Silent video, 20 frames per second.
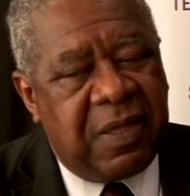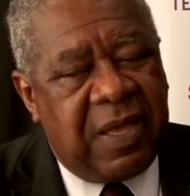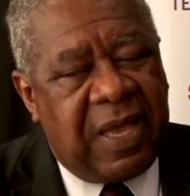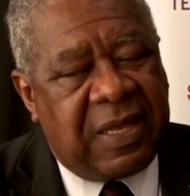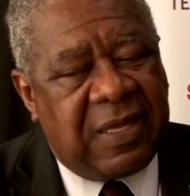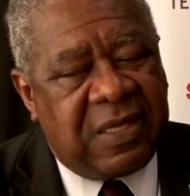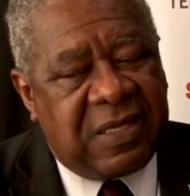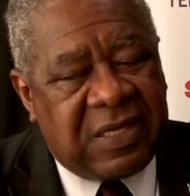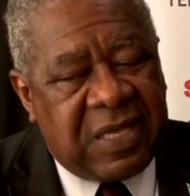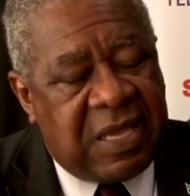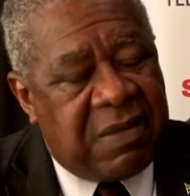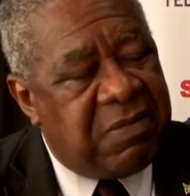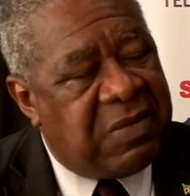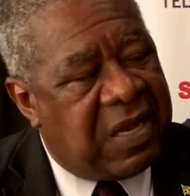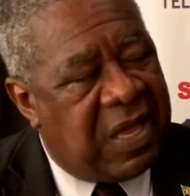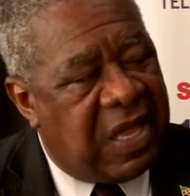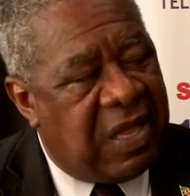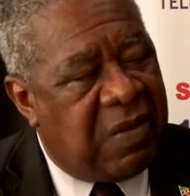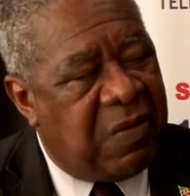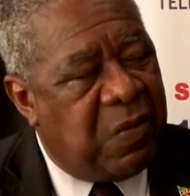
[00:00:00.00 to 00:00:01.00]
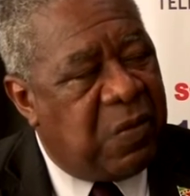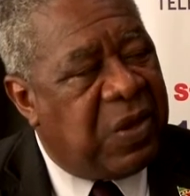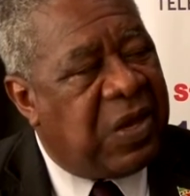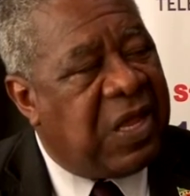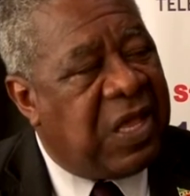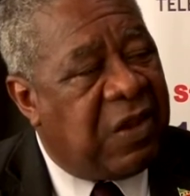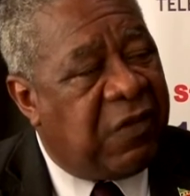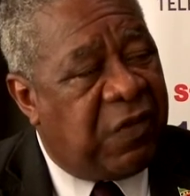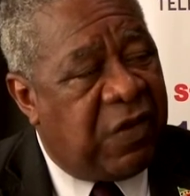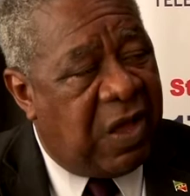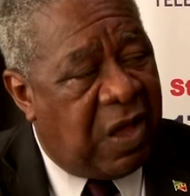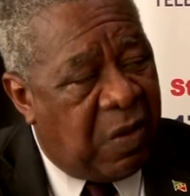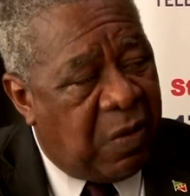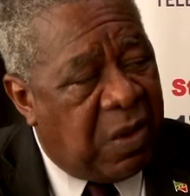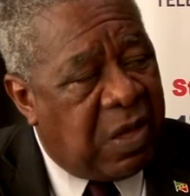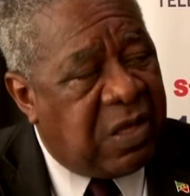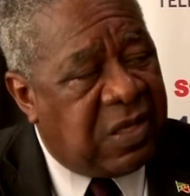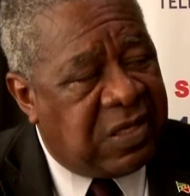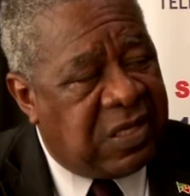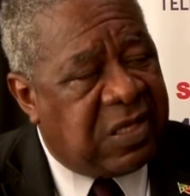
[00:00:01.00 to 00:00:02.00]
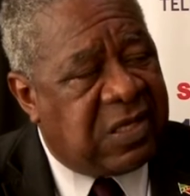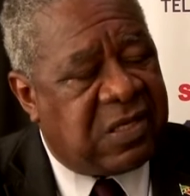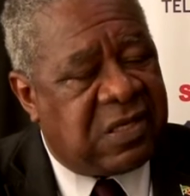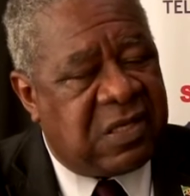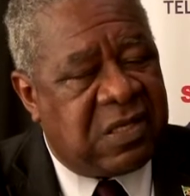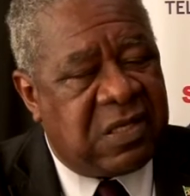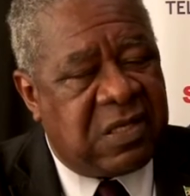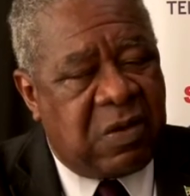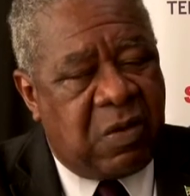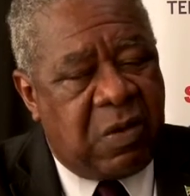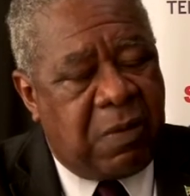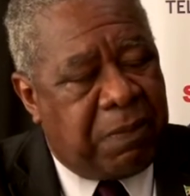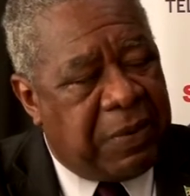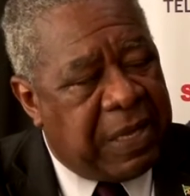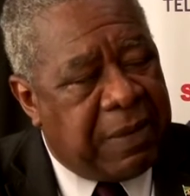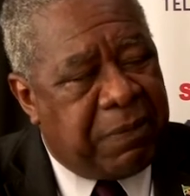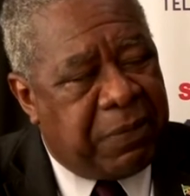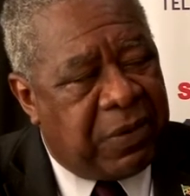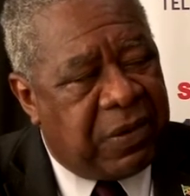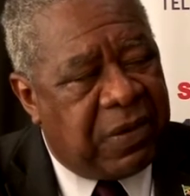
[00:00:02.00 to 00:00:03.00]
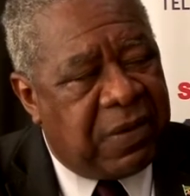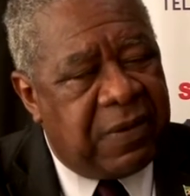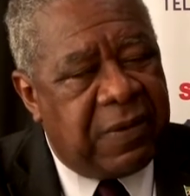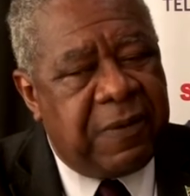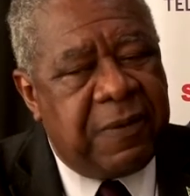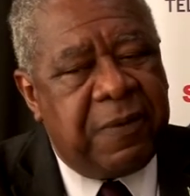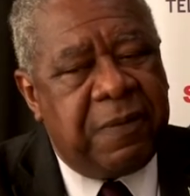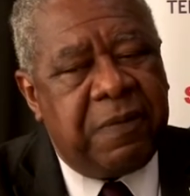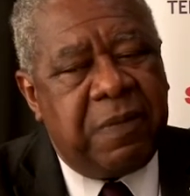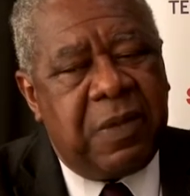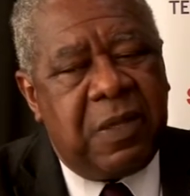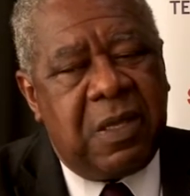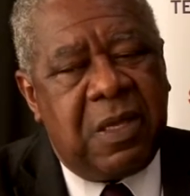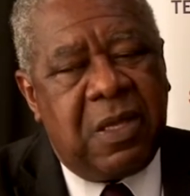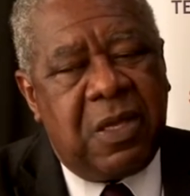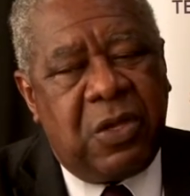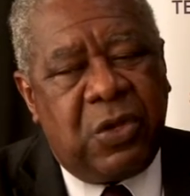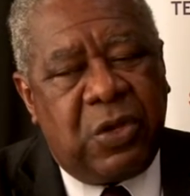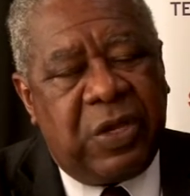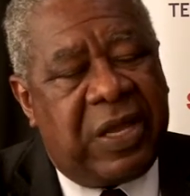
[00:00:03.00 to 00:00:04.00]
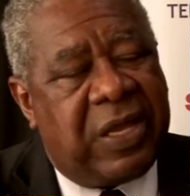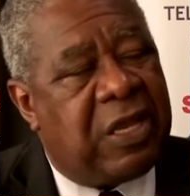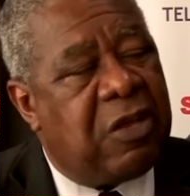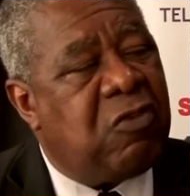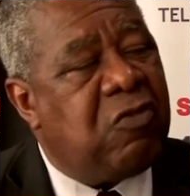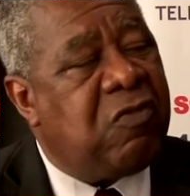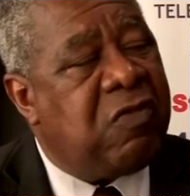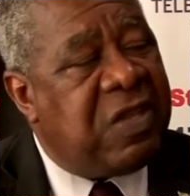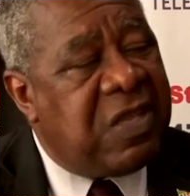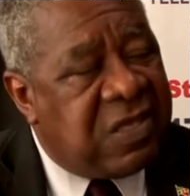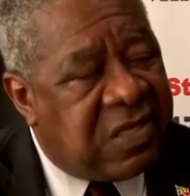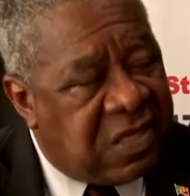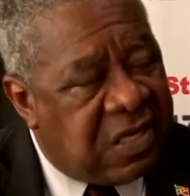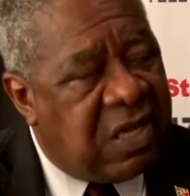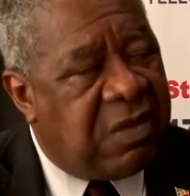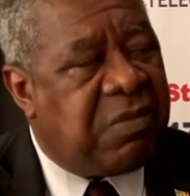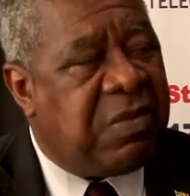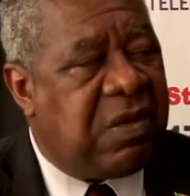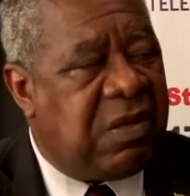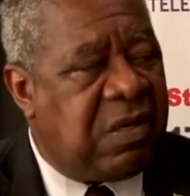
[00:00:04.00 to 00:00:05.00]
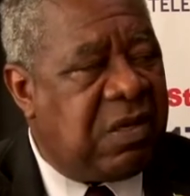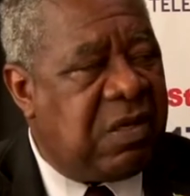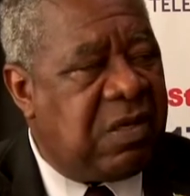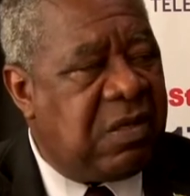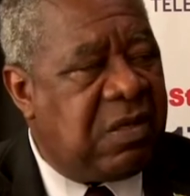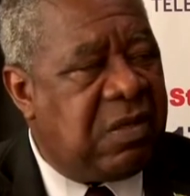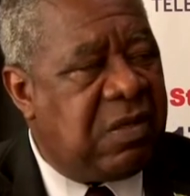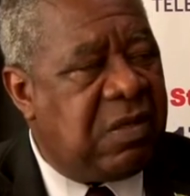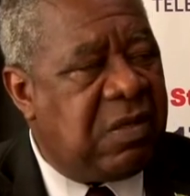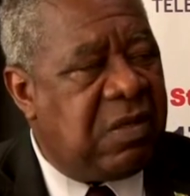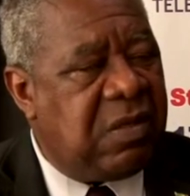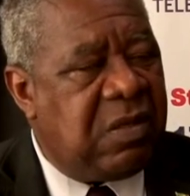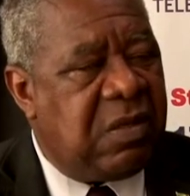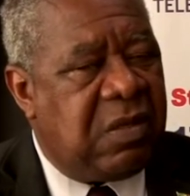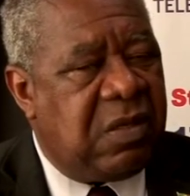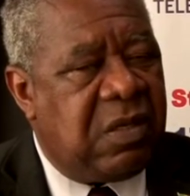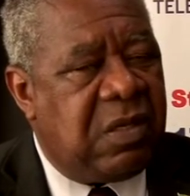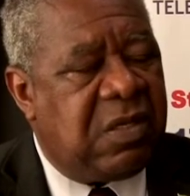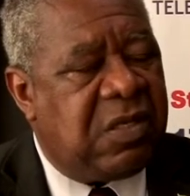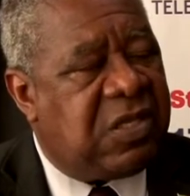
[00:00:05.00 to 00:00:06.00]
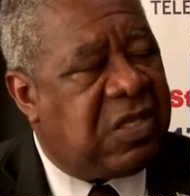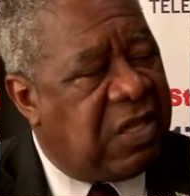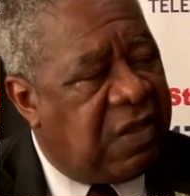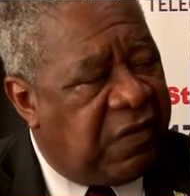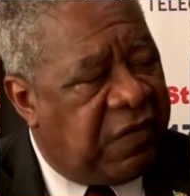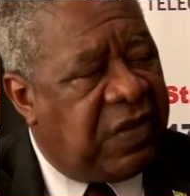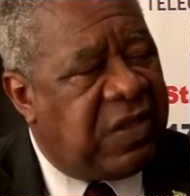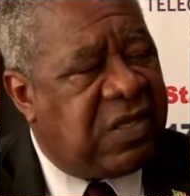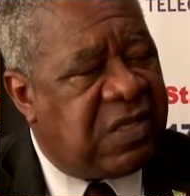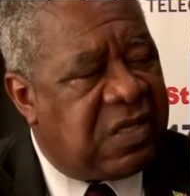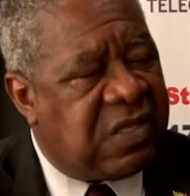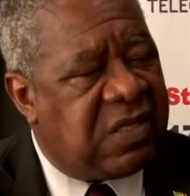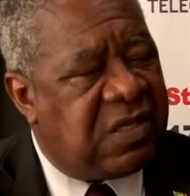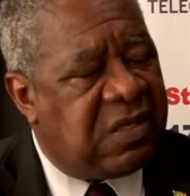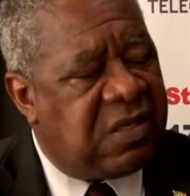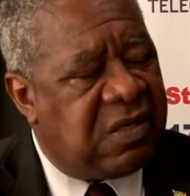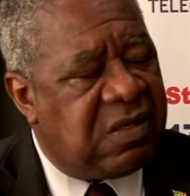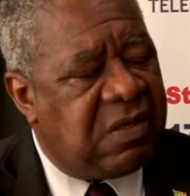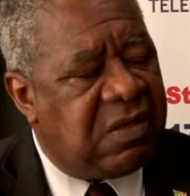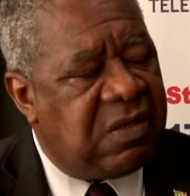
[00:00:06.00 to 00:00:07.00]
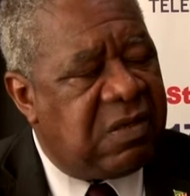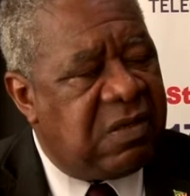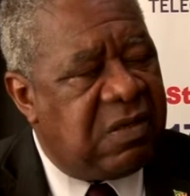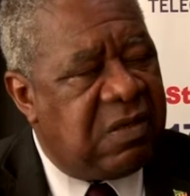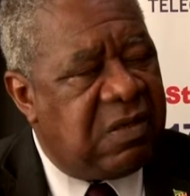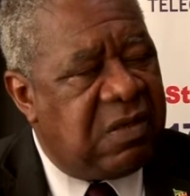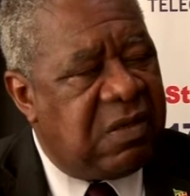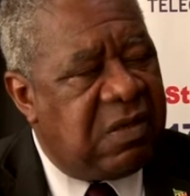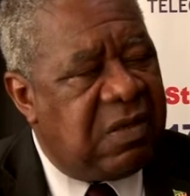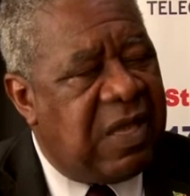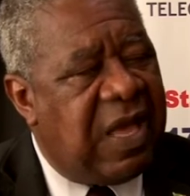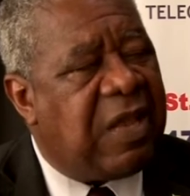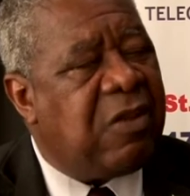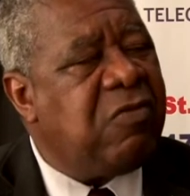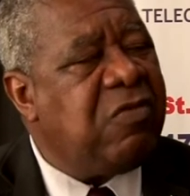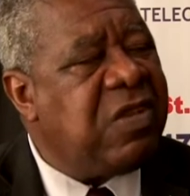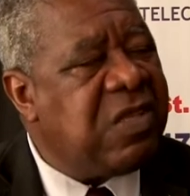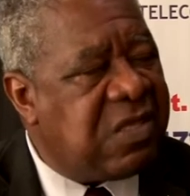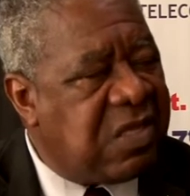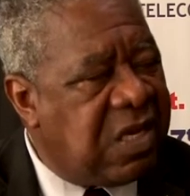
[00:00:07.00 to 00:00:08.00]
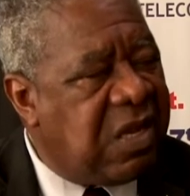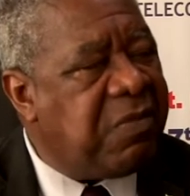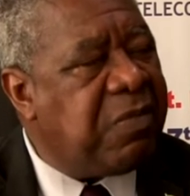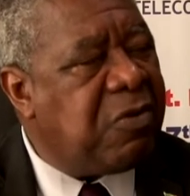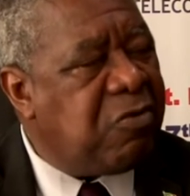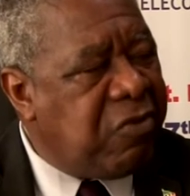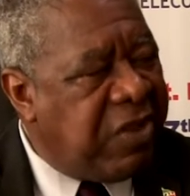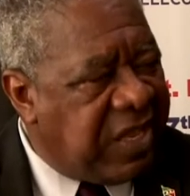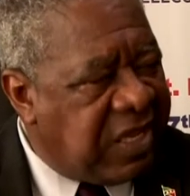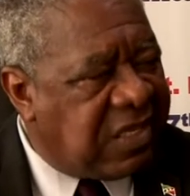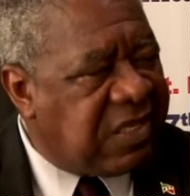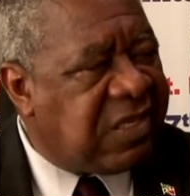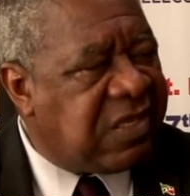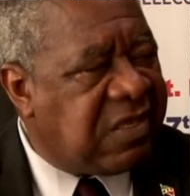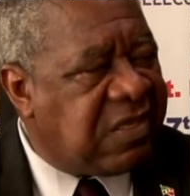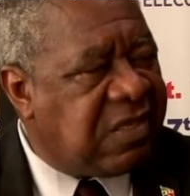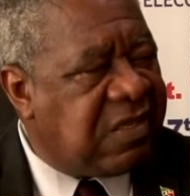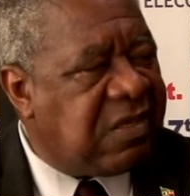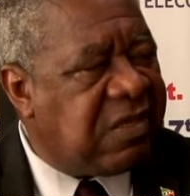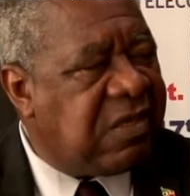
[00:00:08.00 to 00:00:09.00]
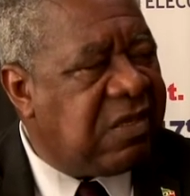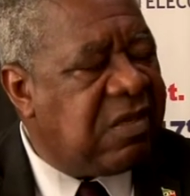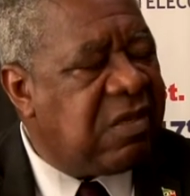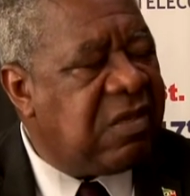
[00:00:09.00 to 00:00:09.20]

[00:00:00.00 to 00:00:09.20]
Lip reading: At the same time, we need our citizens, our people, to get a reasonable service at reasonable rates.